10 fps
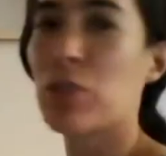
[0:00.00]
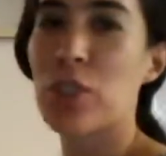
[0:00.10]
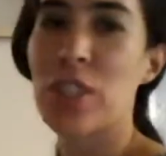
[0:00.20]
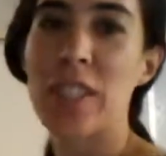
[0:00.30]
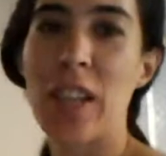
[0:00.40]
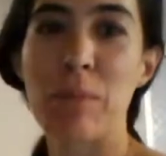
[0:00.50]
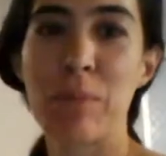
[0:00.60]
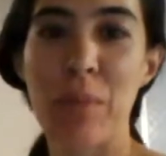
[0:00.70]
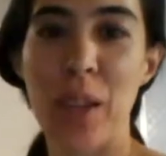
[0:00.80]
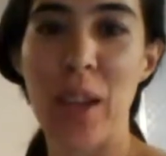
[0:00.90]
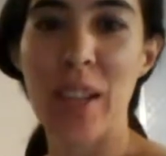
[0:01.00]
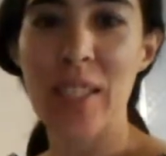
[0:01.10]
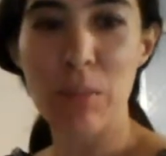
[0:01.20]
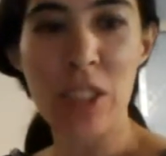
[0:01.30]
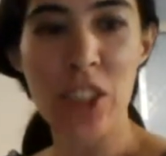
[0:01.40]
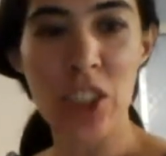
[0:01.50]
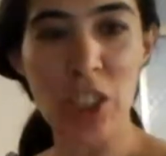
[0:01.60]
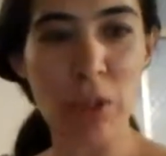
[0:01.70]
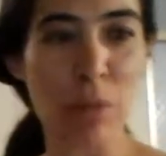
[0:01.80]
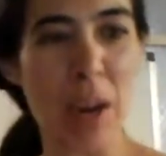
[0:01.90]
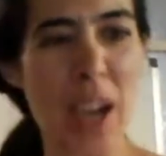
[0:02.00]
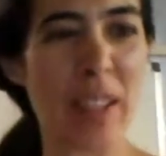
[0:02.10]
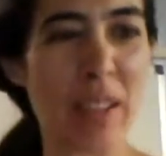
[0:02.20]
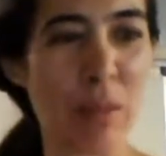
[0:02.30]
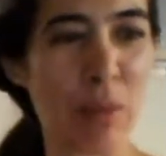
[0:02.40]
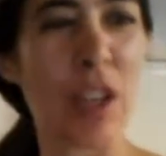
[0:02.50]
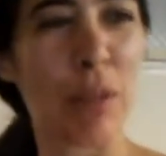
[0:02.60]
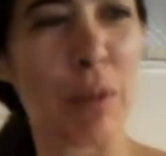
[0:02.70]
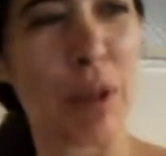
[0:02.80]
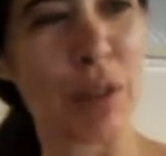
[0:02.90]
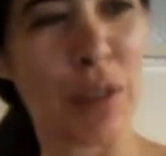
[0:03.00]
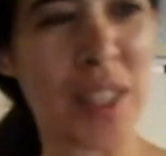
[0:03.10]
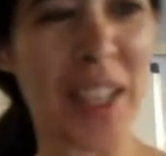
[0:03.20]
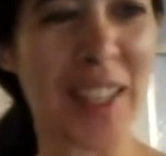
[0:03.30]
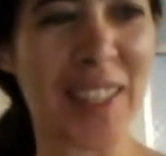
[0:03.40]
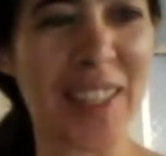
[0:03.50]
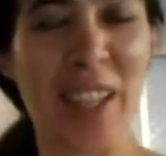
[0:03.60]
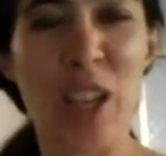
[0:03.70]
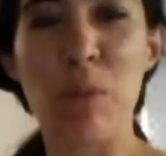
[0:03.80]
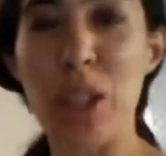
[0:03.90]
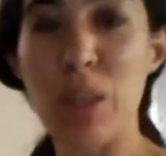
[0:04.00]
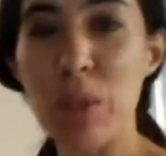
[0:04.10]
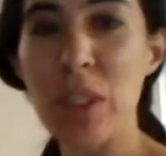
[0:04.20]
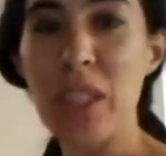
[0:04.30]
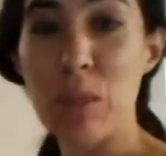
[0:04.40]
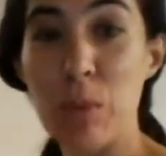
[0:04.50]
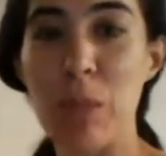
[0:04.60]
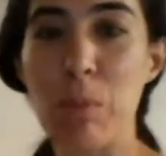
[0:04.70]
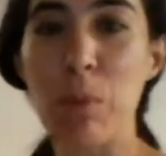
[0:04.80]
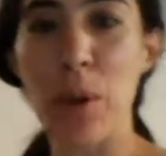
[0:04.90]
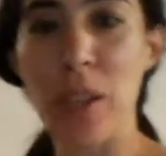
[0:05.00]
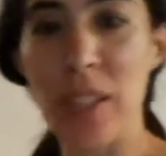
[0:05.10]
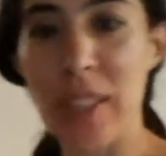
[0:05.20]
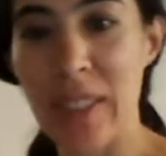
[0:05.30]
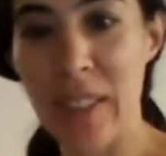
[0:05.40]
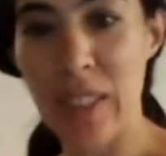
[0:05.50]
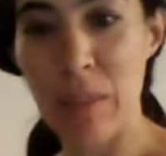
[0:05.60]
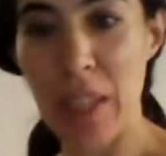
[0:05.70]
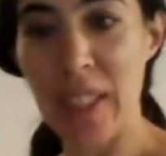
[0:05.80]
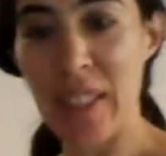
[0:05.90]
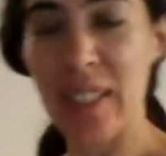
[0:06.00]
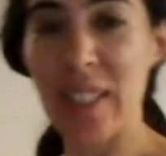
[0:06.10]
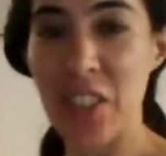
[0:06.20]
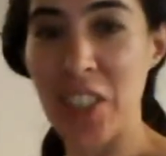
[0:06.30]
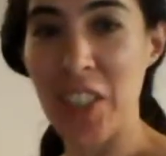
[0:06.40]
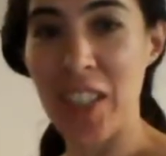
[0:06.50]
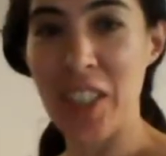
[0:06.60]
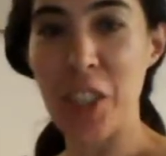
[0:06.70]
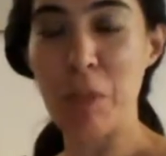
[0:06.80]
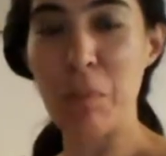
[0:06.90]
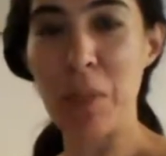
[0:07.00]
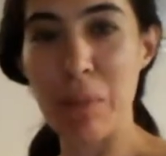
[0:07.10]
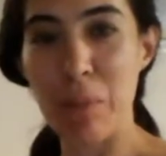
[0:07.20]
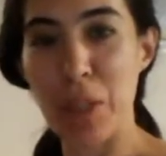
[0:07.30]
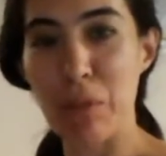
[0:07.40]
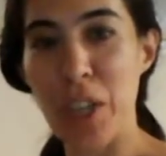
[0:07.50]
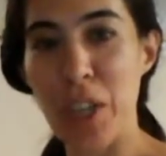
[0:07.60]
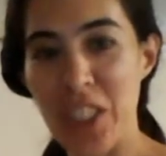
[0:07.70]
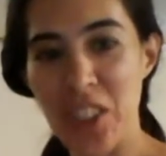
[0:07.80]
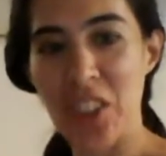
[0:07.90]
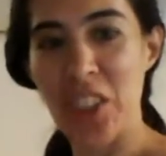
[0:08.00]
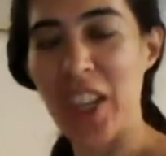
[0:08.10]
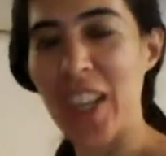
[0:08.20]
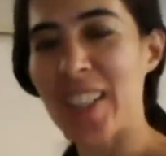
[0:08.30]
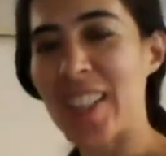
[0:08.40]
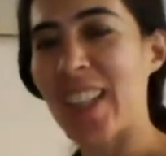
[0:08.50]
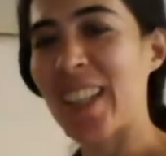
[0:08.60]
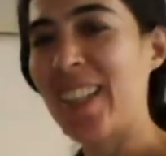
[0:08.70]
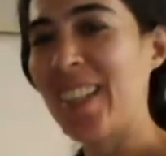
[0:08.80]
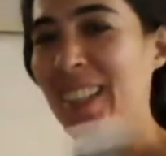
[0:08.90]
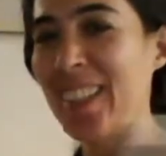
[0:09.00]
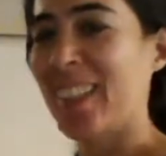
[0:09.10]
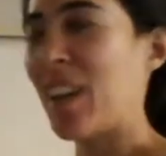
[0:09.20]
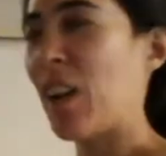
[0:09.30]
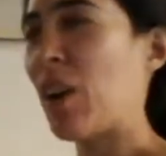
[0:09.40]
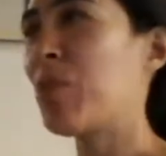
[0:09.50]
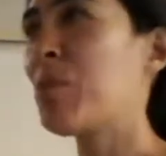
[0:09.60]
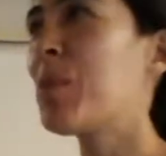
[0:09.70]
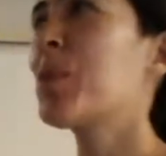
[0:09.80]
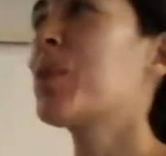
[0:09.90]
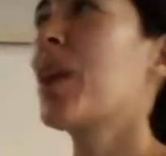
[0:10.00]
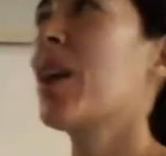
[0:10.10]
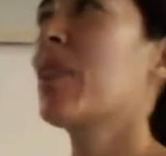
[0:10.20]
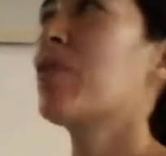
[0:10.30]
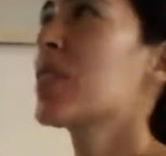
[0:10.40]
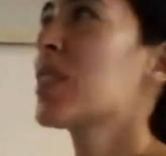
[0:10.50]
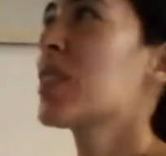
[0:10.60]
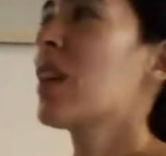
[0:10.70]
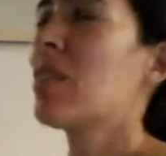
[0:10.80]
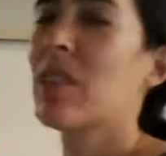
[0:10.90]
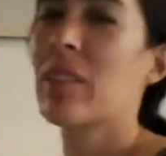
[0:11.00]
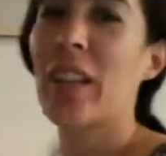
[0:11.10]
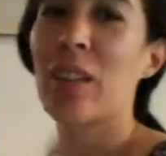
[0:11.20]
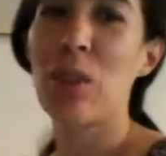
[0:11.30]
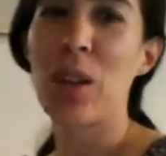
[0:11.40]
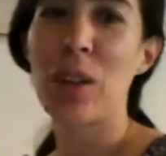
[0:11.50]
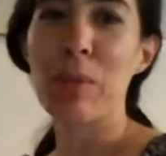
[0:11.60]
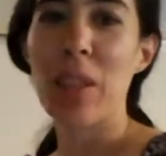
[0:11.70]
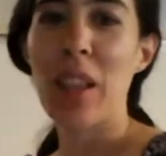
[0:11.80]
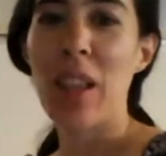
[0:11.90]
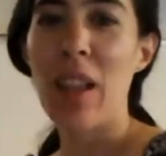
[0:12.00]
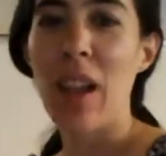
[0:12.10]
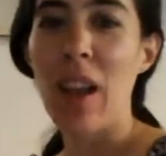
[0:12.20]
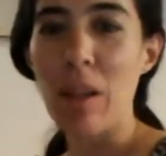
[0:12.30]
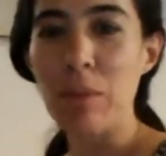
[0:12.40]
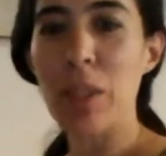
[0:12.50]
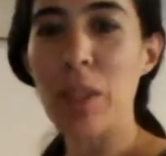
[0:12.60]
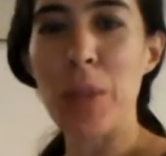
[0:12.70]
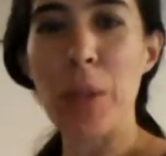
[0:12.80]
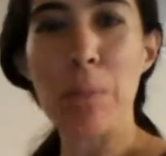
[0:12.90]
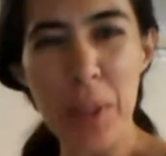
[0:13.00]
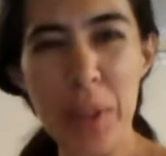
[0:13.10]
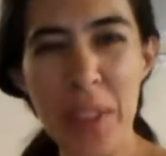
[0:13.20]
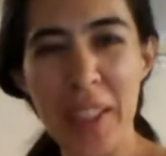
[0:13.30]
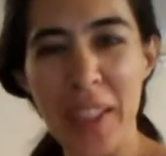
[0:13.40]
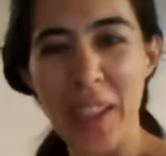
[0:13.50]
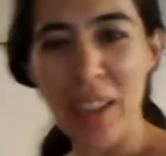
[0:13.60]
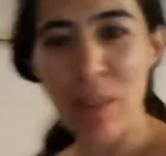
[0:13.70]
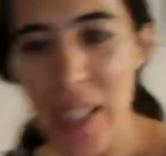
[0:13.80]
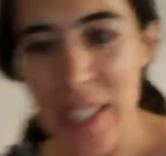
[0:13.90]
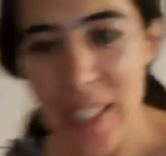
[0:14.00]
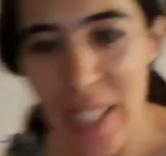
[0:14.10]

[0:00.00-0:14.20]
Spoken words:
So that's the first step. All right. So I'm going to share with you mine, and then we'll talk about yours, I guess. But it really is really important to make a decision and to commit to being rich. All right. It's like, I remember when I first thought about it, I'm like, well, I'm going to be a billionaire.